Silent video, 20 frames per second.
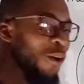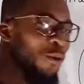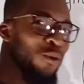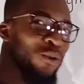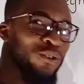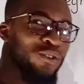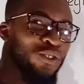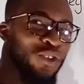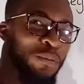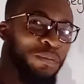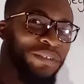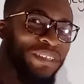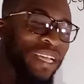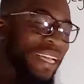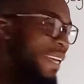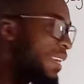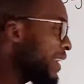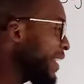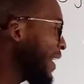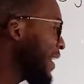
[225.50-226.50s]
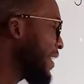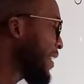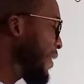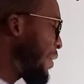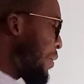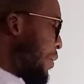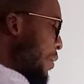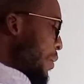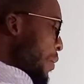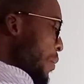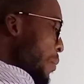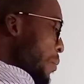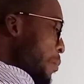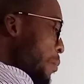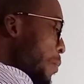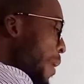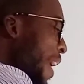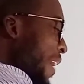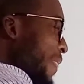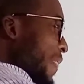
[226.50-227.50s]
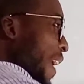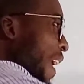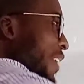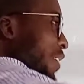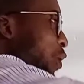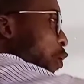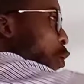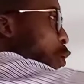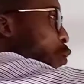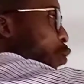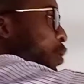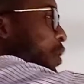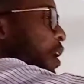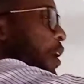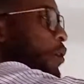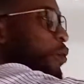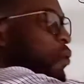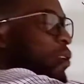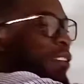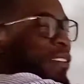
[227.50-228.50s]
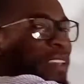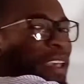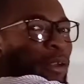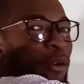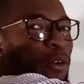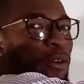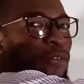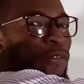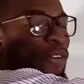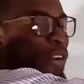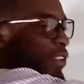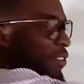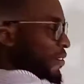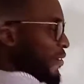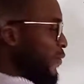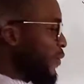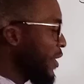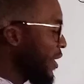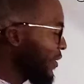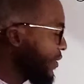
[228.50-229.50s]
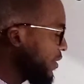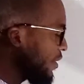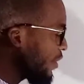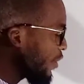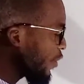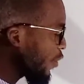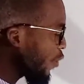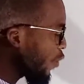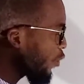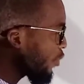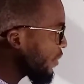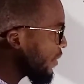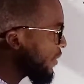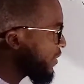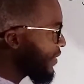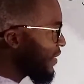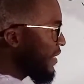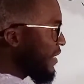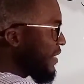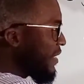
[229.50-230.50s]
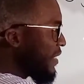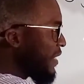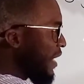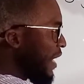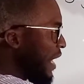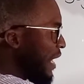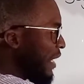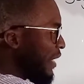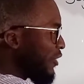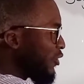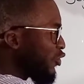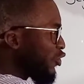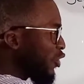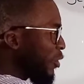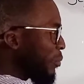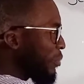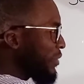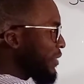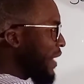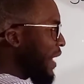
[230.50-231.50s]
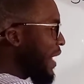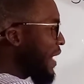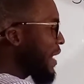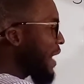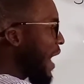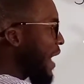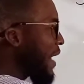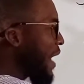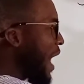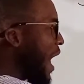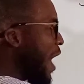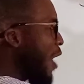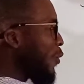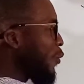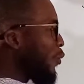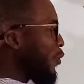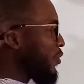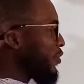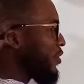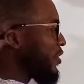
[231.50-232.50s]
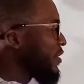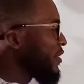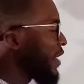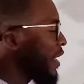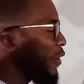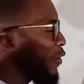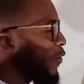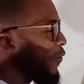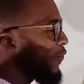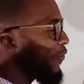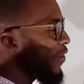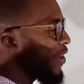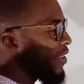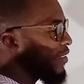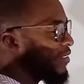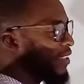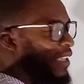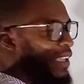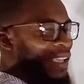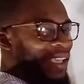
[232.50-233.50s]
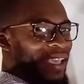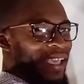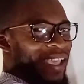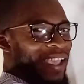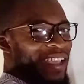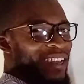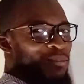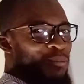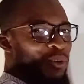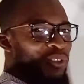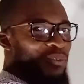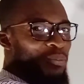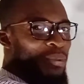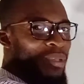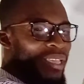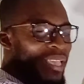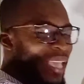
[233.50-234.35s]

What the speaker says: angle subtended by that chord to the circumference. You can see the chord CD subtend an angle to the circumference. It must